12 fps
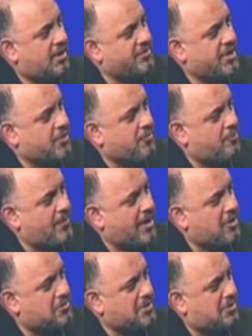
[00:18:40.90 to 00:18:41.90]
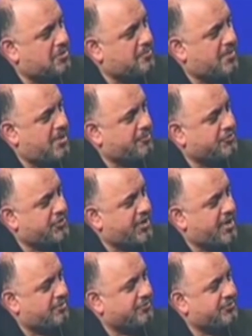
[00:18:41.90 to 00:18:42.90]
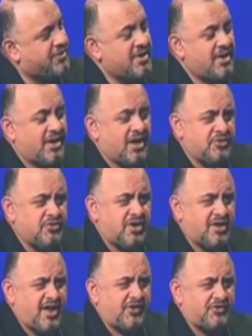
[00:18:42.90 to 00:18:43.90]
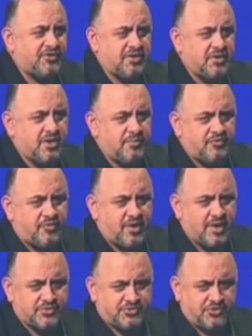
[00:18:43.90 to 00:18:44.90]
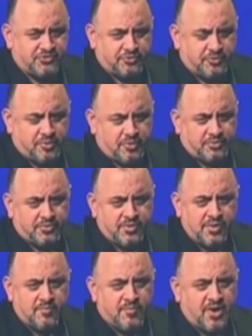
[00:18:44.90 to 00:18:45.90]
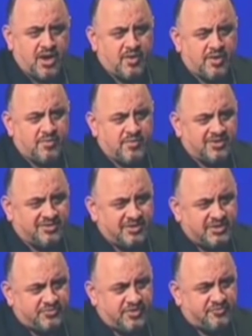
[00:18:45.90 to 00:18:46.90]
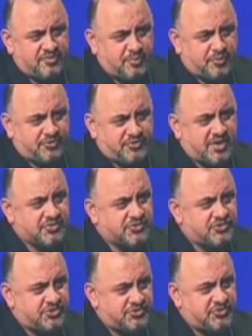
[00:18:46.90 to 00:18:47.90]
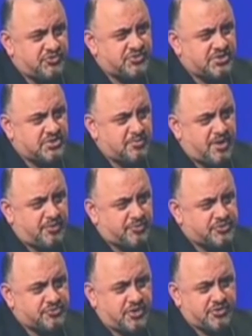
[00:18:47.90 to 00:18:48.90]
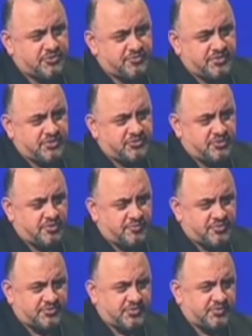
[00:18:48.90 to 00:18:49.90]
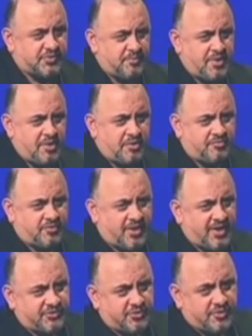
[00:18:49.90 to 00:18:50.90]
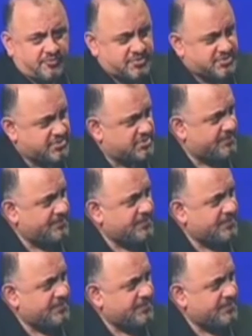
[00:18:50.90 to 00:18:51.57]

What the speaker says: They grow parallel to the microchannels, and you can actually inhibit fibrous tissue growth by at least 50% just using the microstructure of these surfaces compared to flat surfaces.